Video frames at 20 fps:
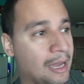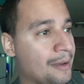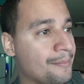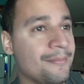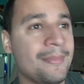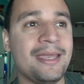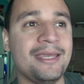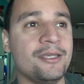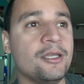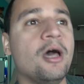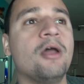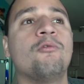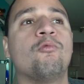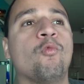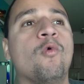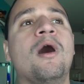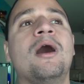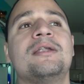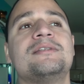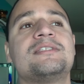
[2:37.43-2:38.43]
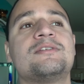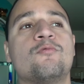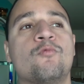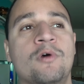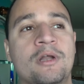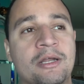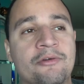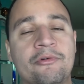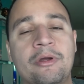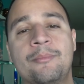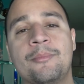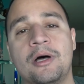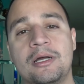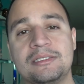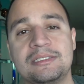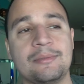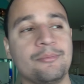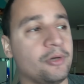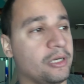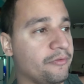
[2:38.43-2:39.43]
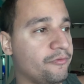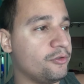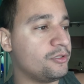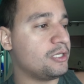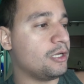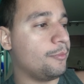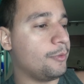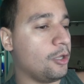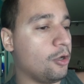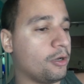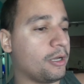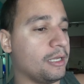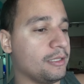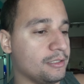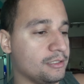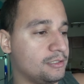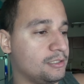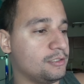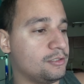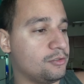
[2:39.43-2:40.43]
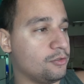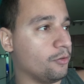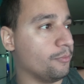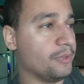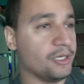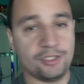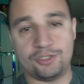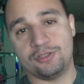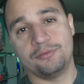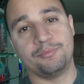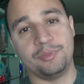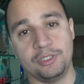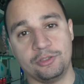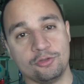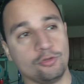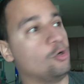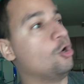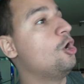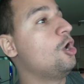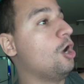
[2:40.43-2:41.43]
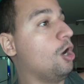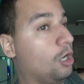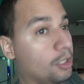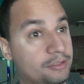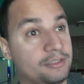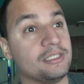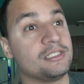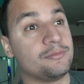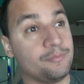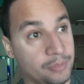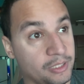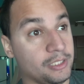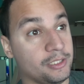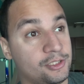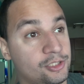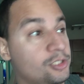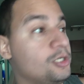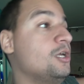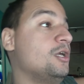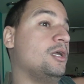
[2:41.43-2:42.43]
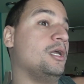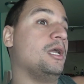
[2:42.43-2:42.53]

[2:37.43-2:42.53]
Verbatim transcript: I may not want whatever I'm hunting, but if you tell me, okay, this is your mission, P2, hunt this bitch,